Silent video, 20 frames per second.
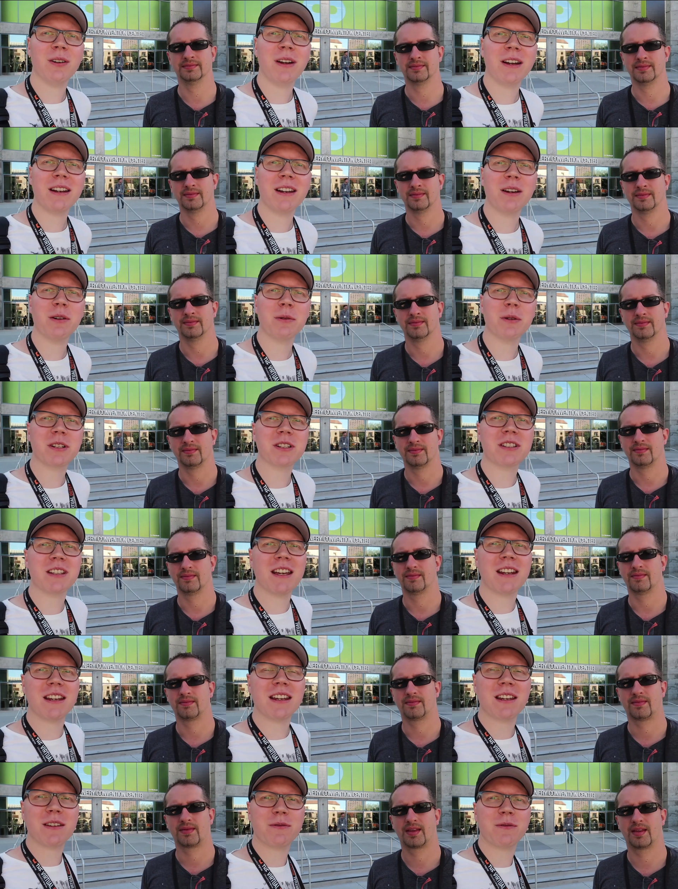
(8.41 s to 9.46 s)
Speaker 1: Right now we're
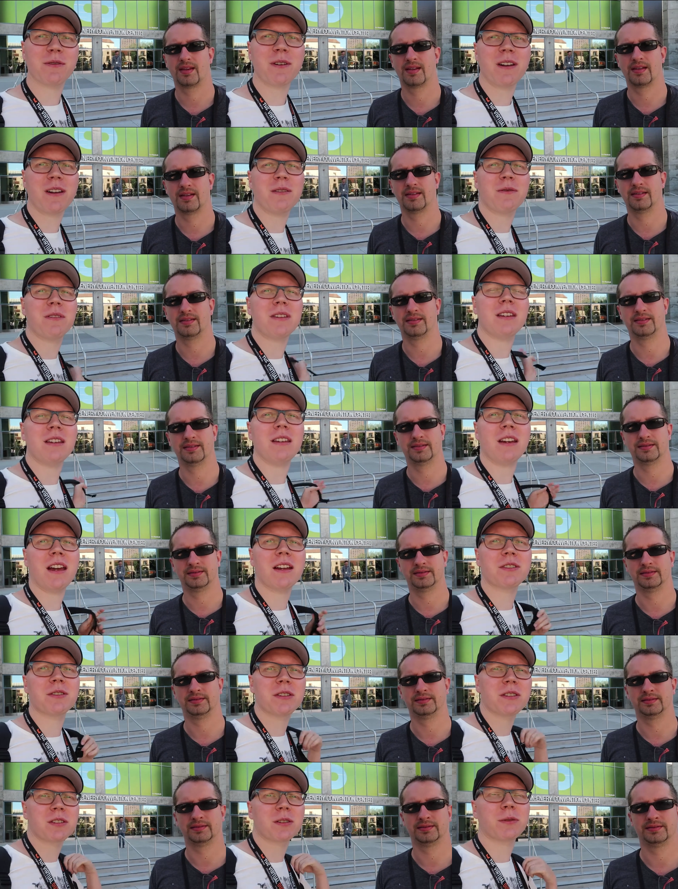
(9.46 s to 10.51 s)
standing in front of the
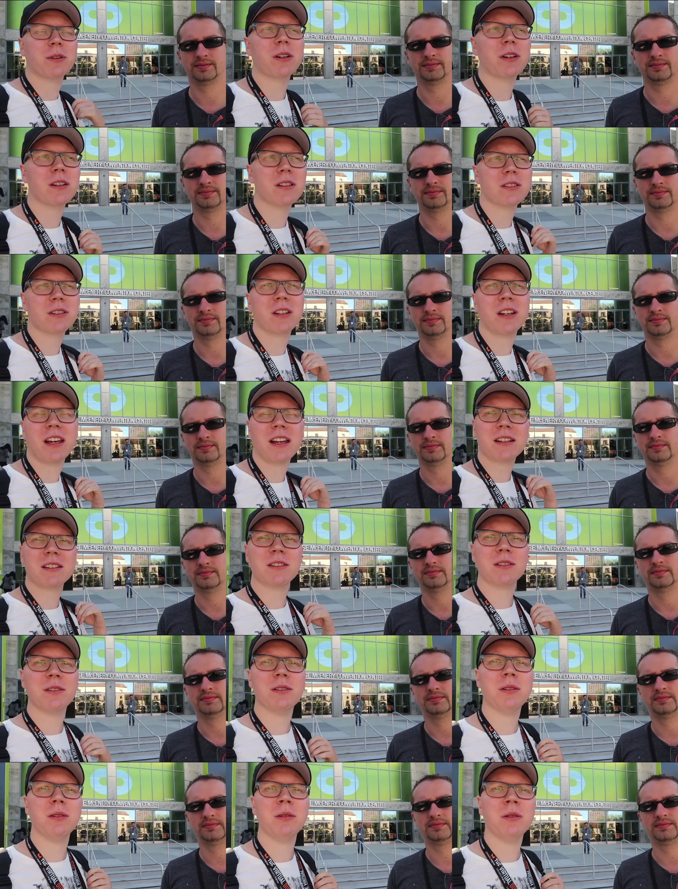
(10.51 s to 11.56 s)
entrance of Oculus Connect
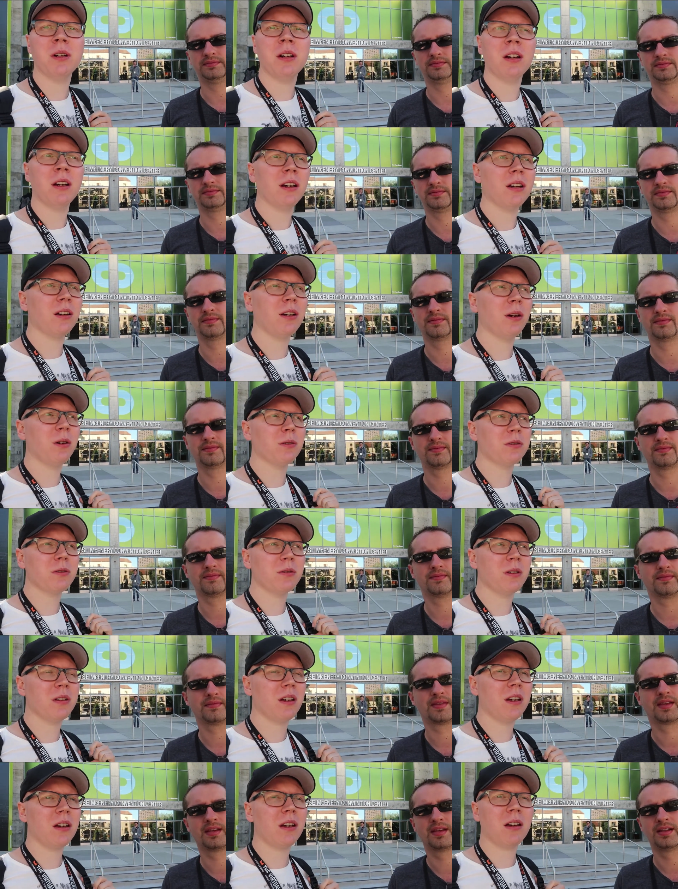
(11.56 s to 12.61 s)
to go to
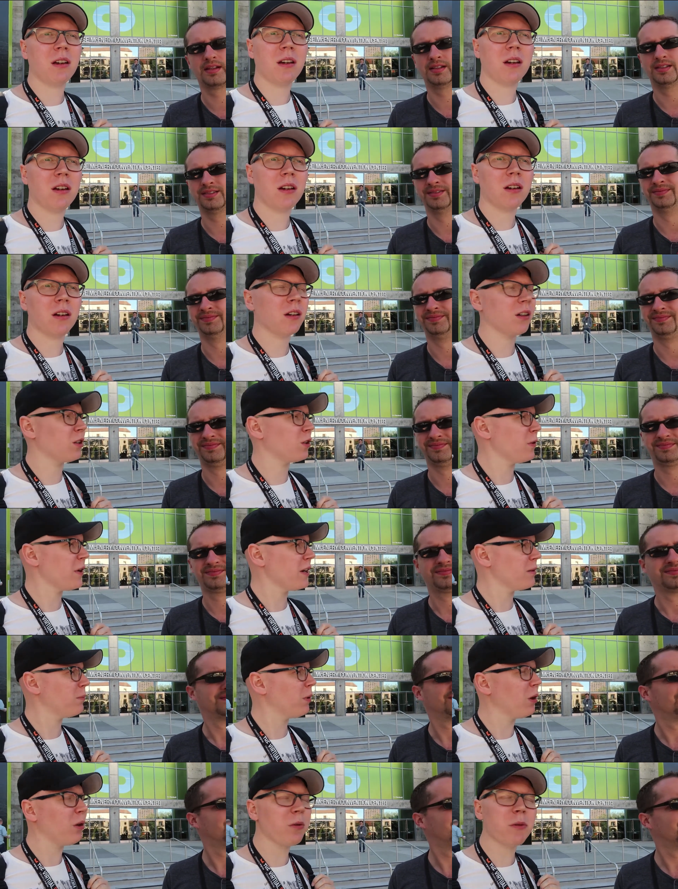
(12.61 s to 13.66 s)
the uh,
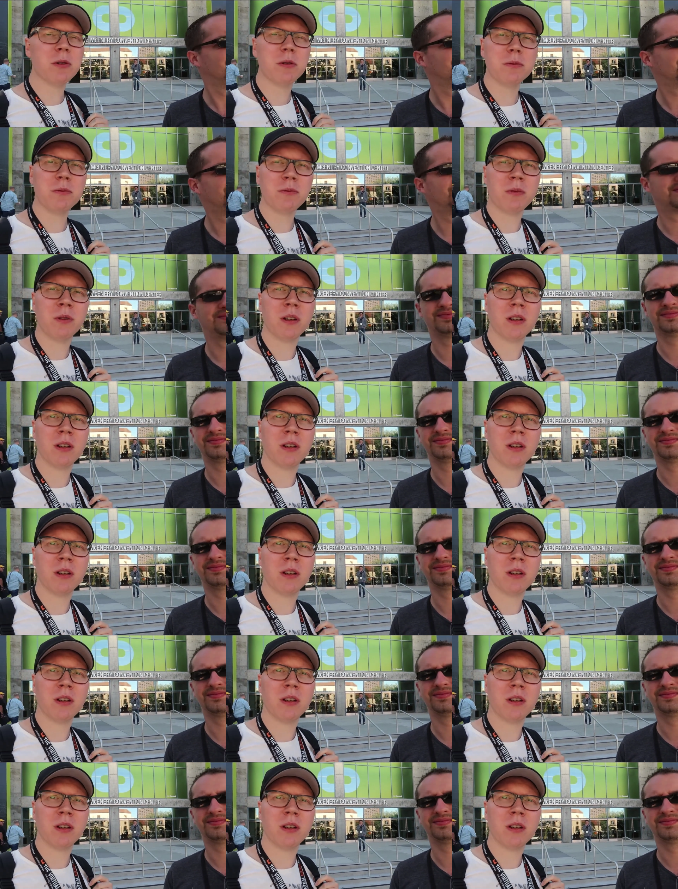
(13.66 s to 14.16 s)
Grand Ballroom